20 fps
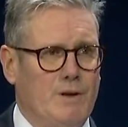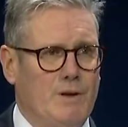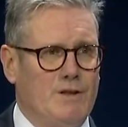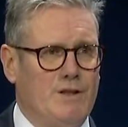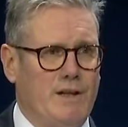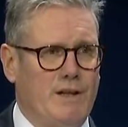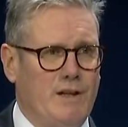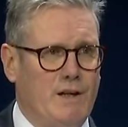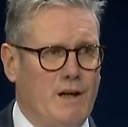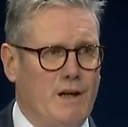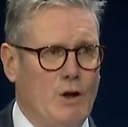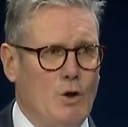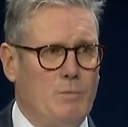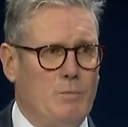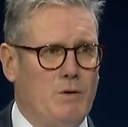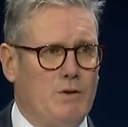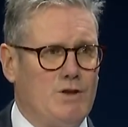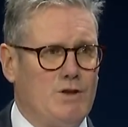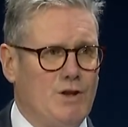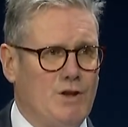as a
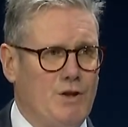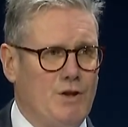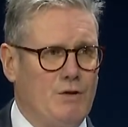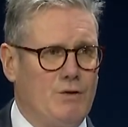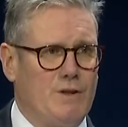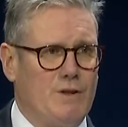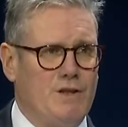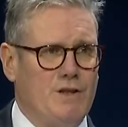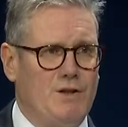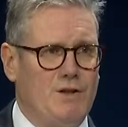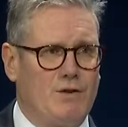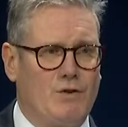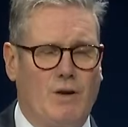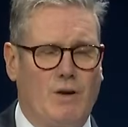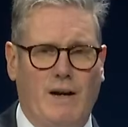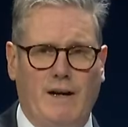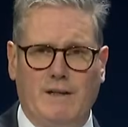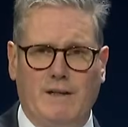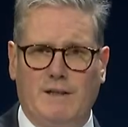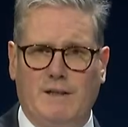global security
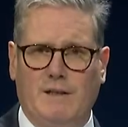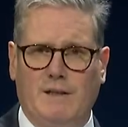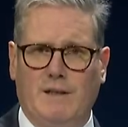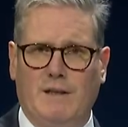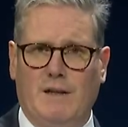threat